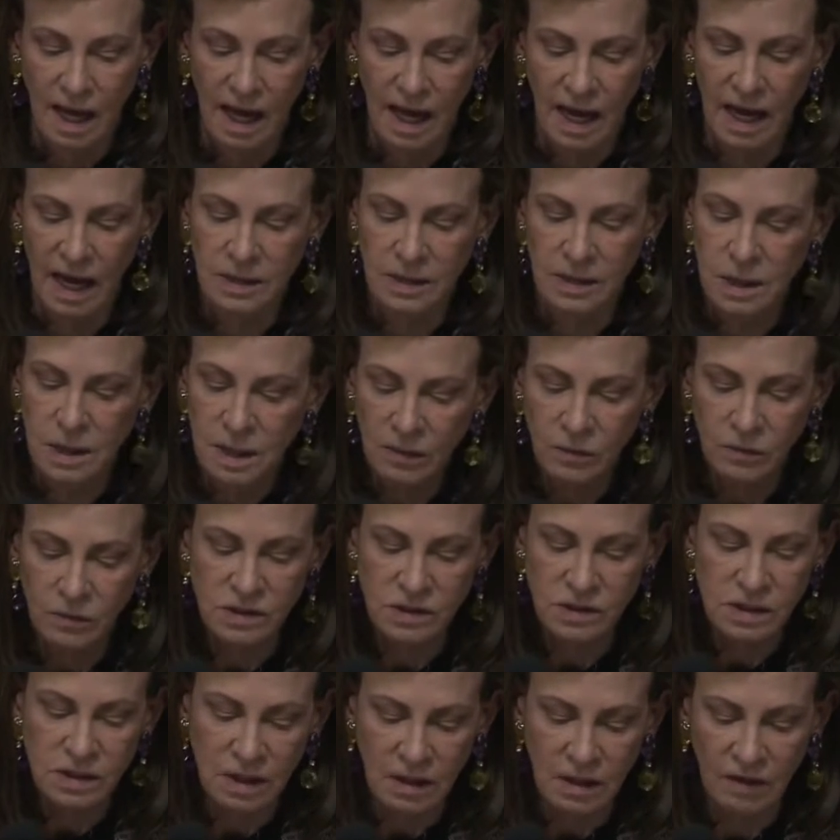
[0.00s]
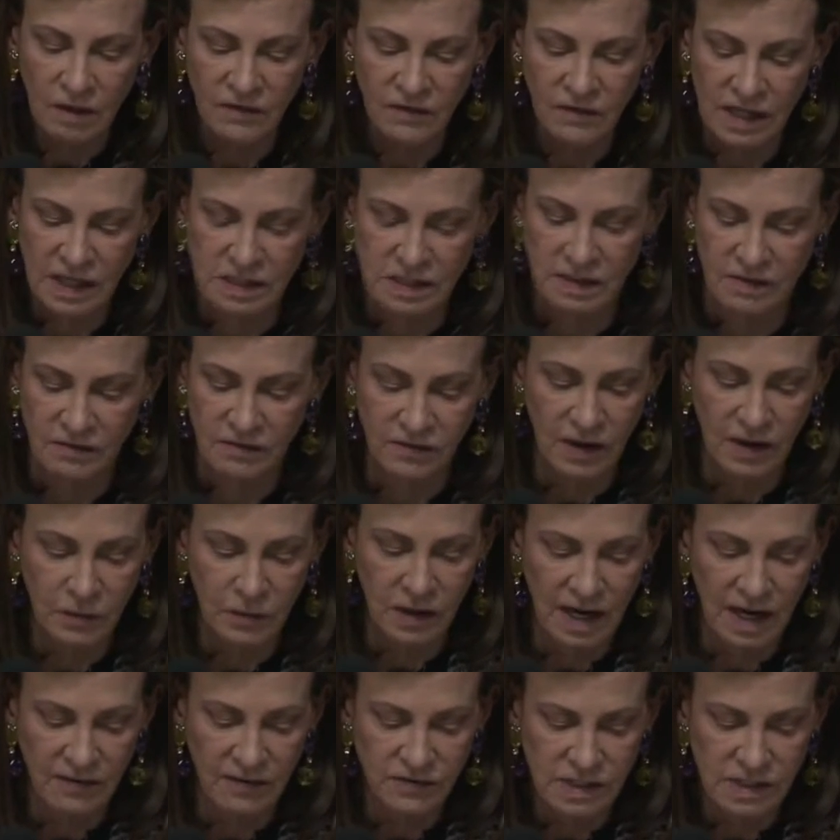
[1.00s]
And she was evasive, I
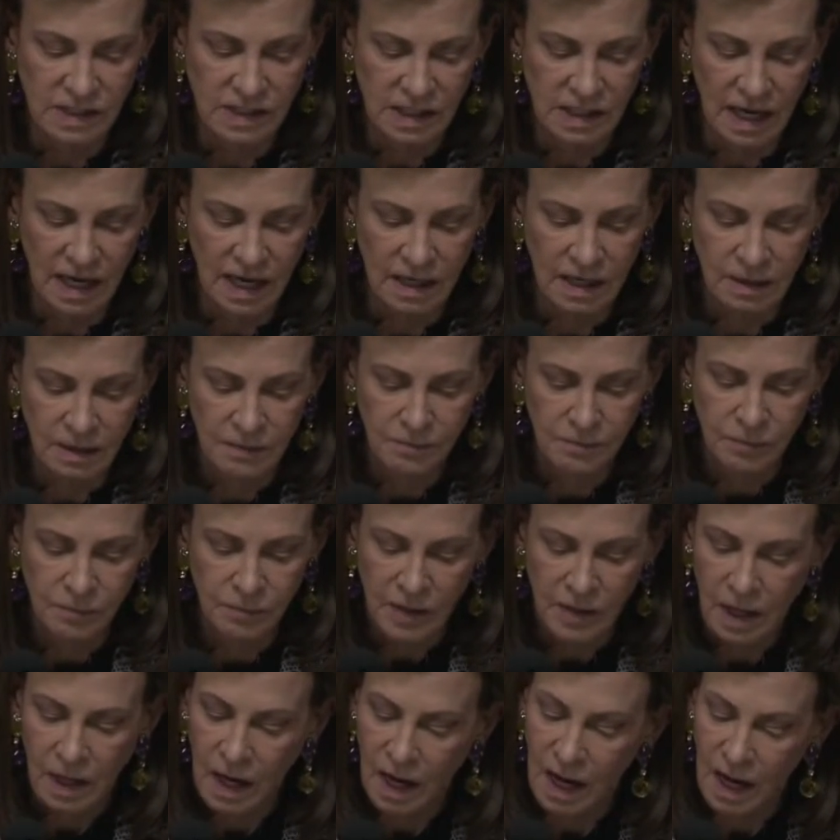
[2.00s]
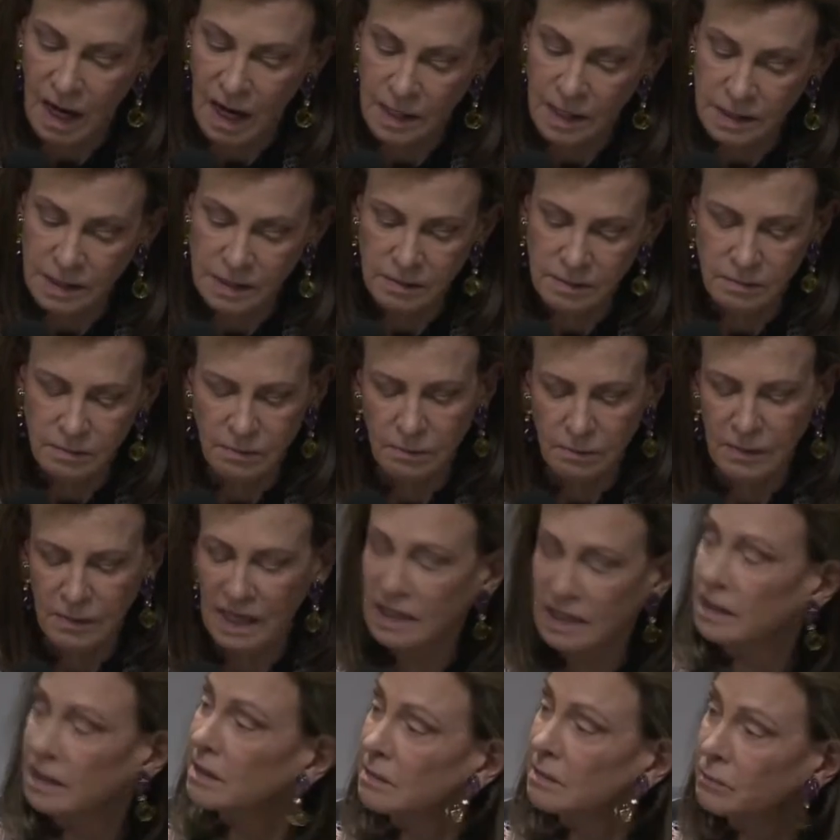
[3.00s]
would have to say, as
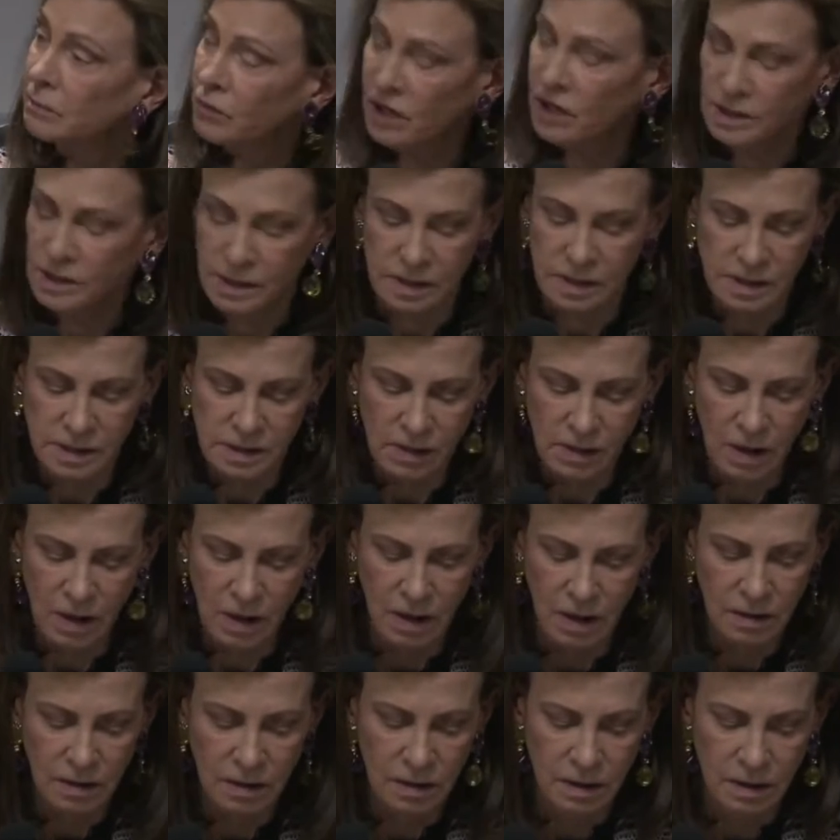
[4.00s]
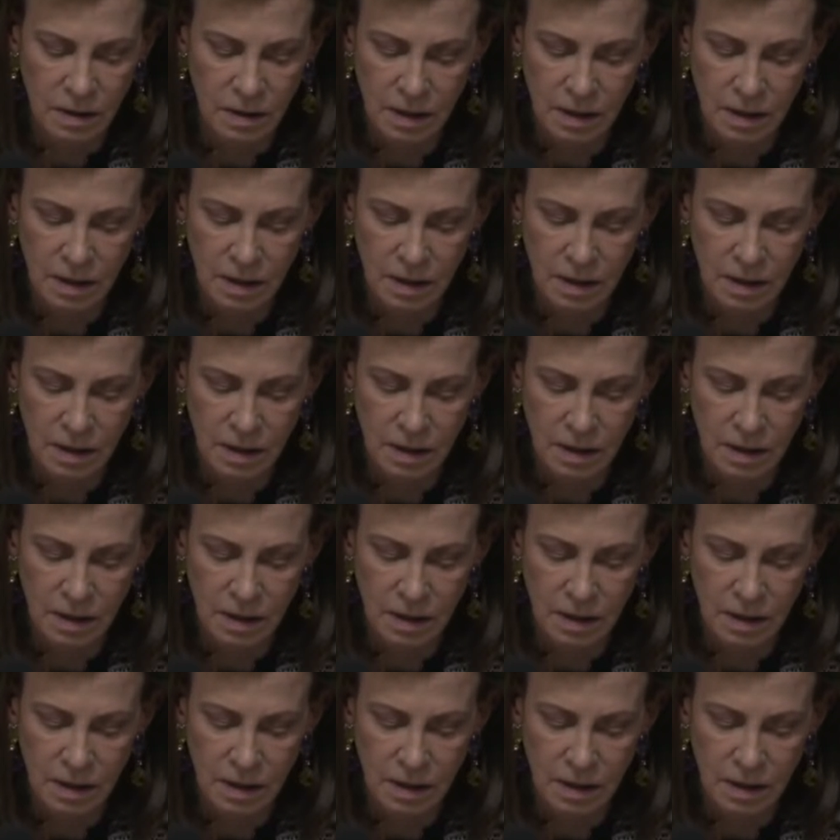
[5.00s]
many presidents are.